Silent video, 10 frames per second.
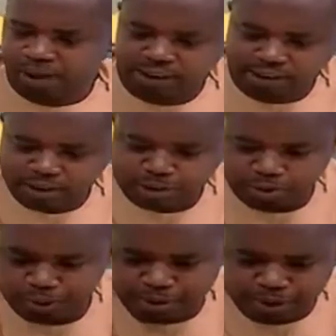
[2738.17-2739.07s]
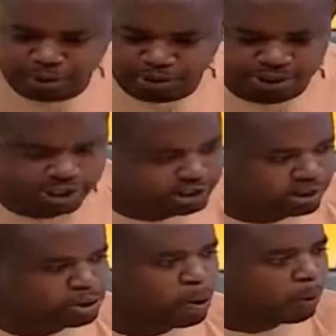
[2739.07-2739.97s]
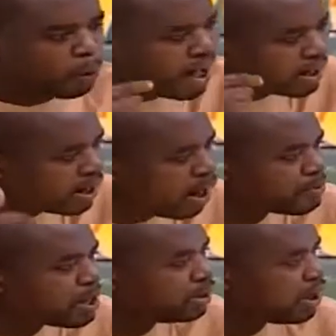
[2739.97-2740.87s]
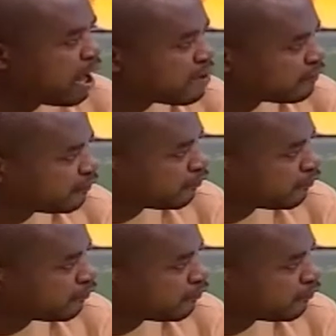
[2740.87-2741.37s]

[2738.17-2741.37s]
these two radio stations were carrying live